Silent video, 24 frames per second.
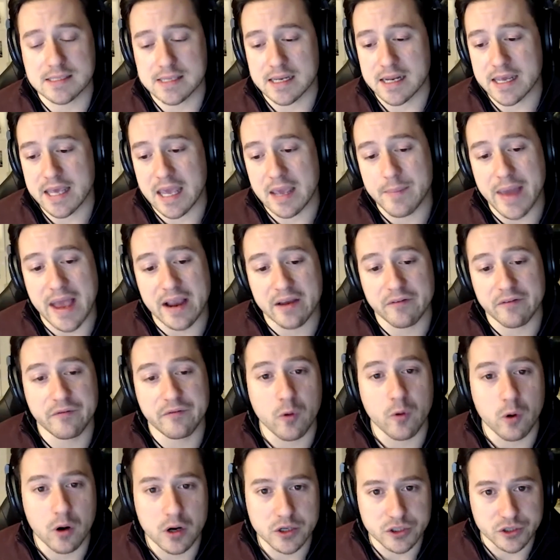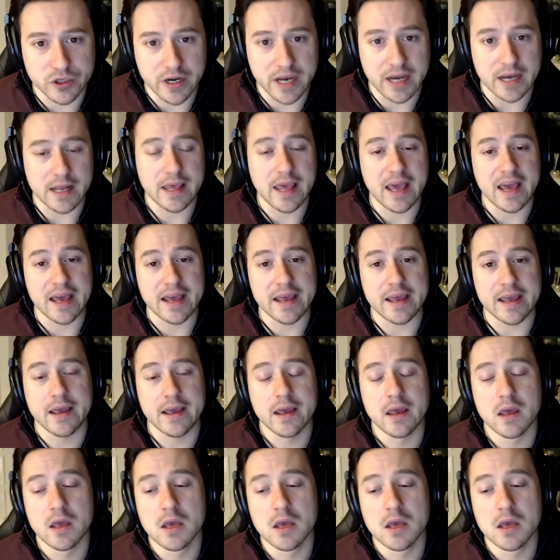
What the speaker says: And it came back at 480K.